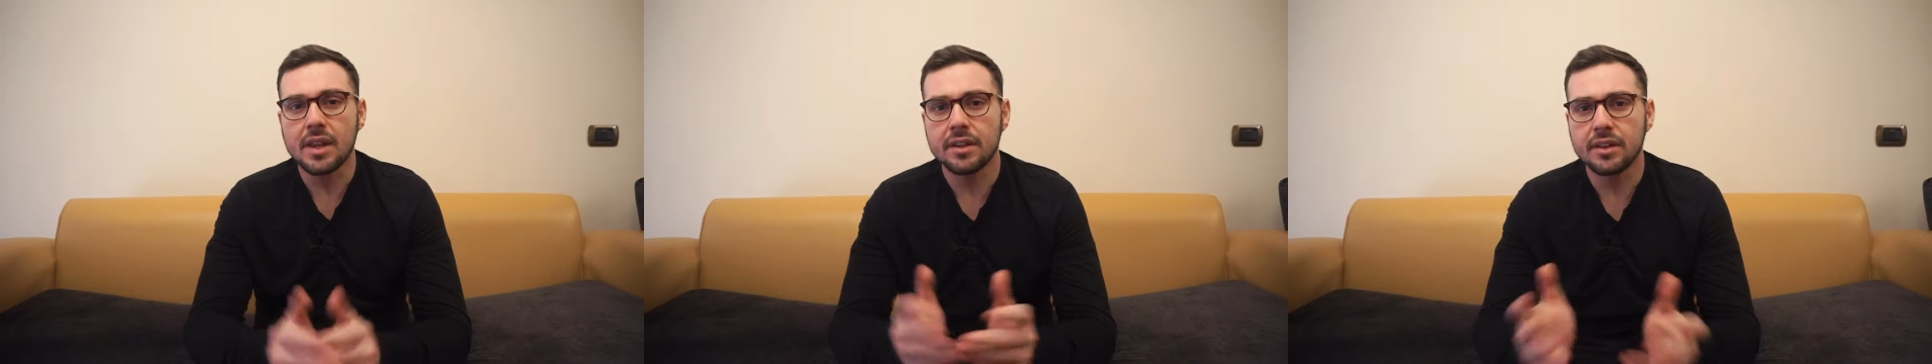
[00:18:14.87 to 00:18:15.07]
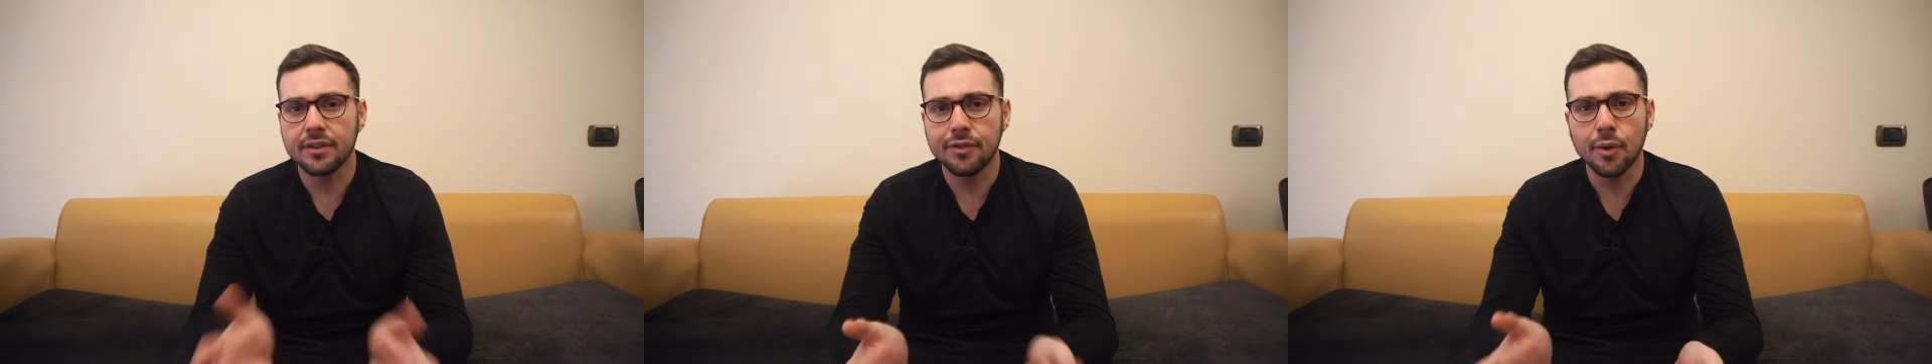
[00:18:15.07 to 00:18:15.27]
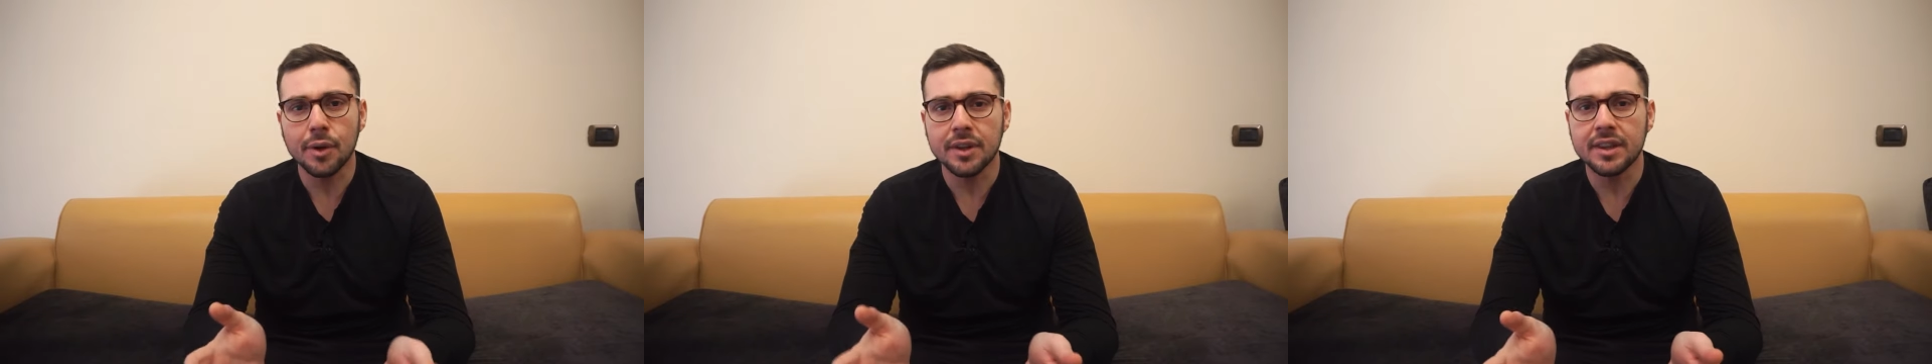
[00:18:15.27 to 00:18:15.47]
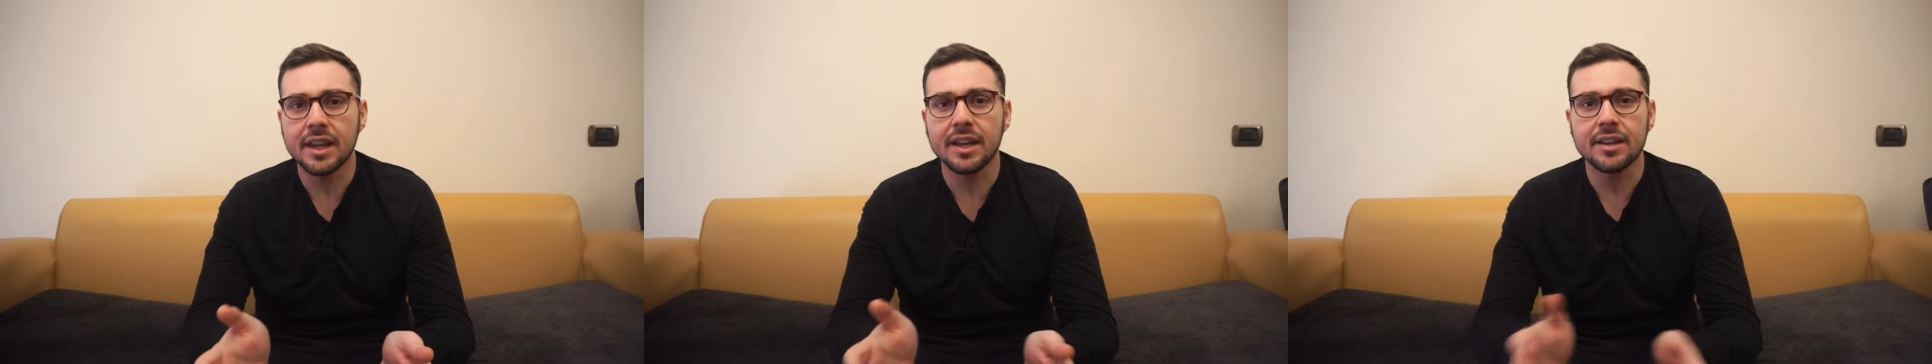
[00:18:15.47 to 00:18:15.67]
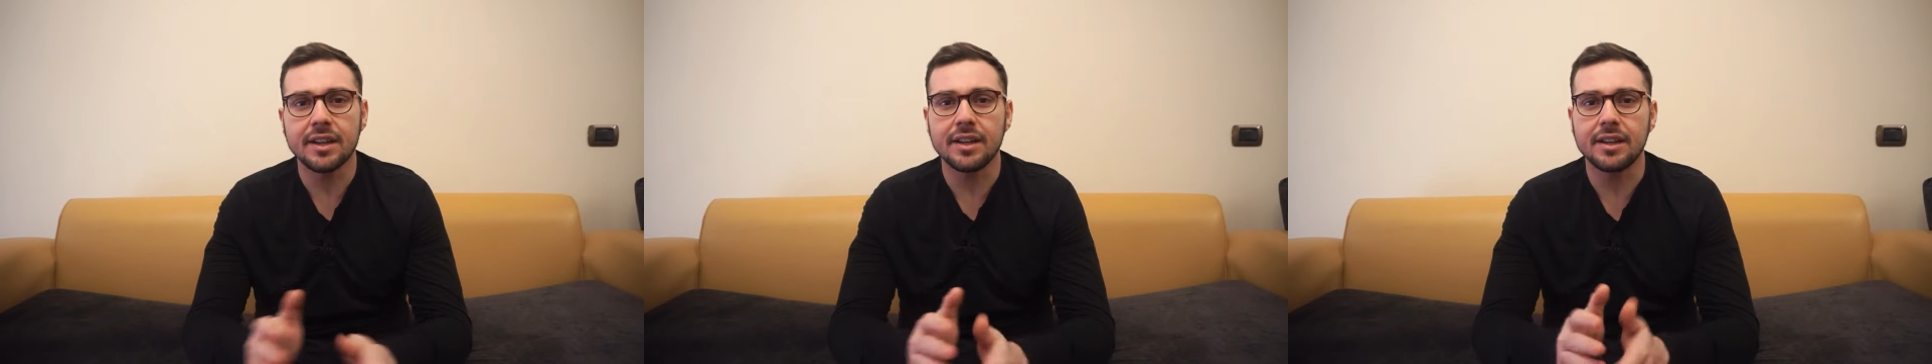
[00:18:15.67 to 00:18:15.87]
The fourth
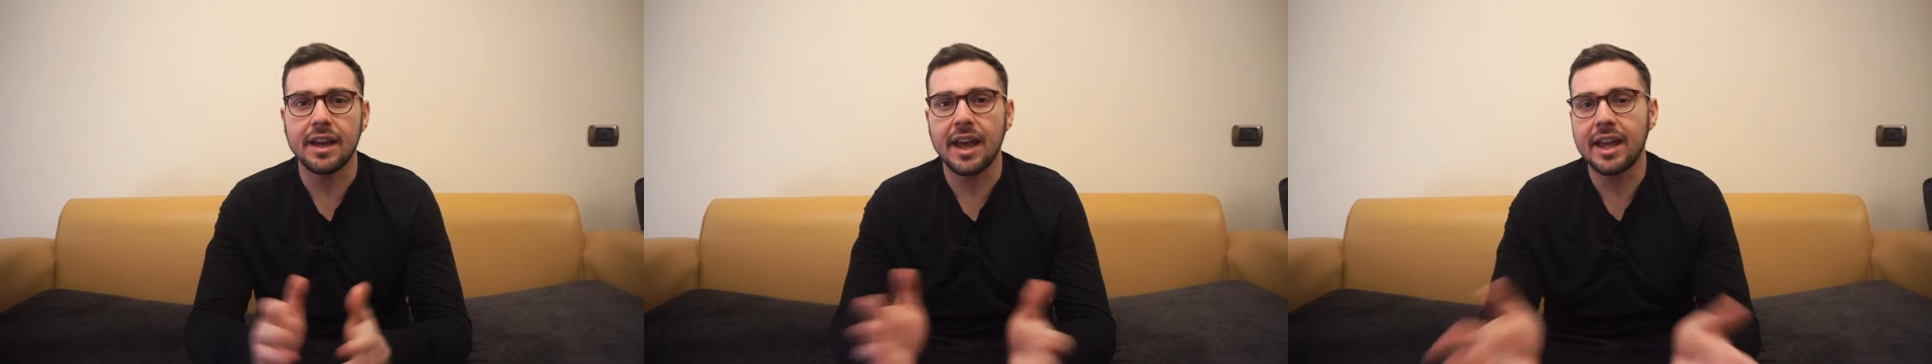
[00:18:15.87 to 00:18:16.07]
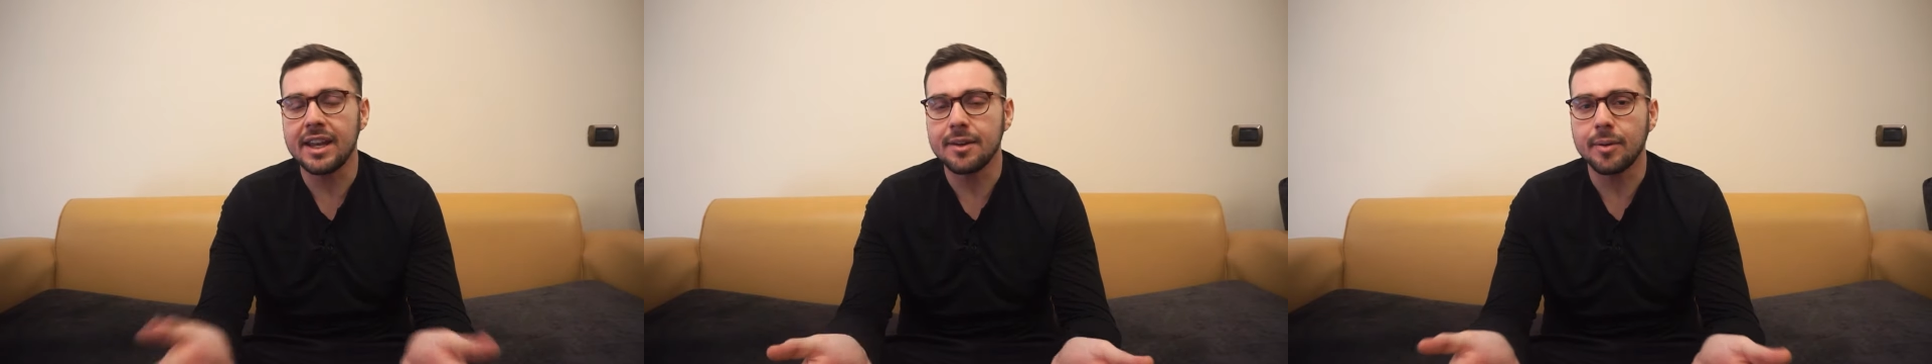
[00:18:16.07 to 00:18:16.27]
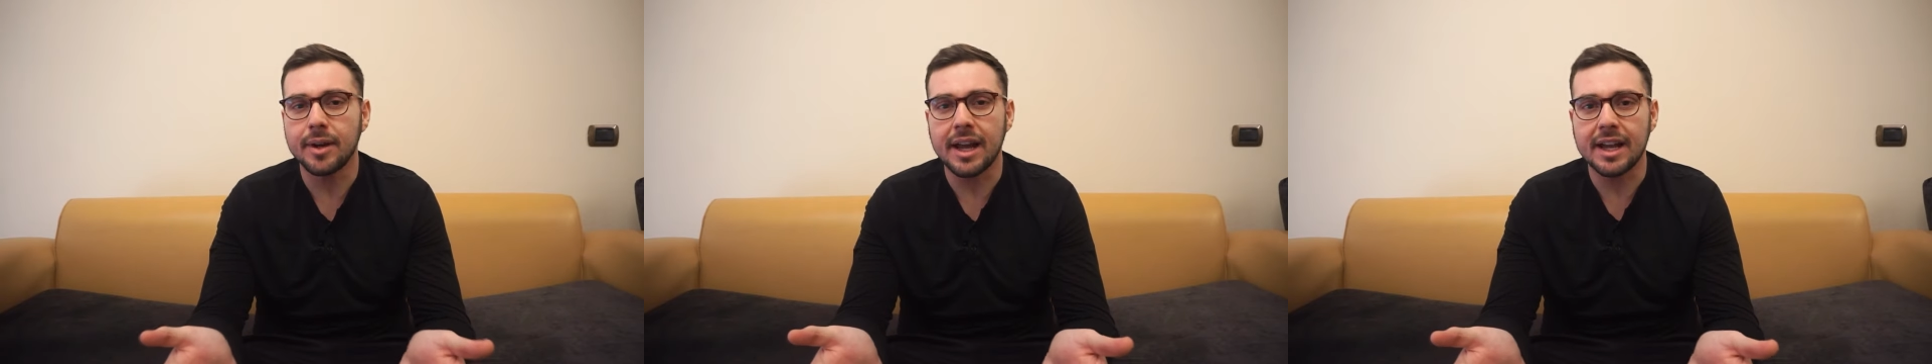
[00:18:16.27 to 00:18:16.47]
thing that anyone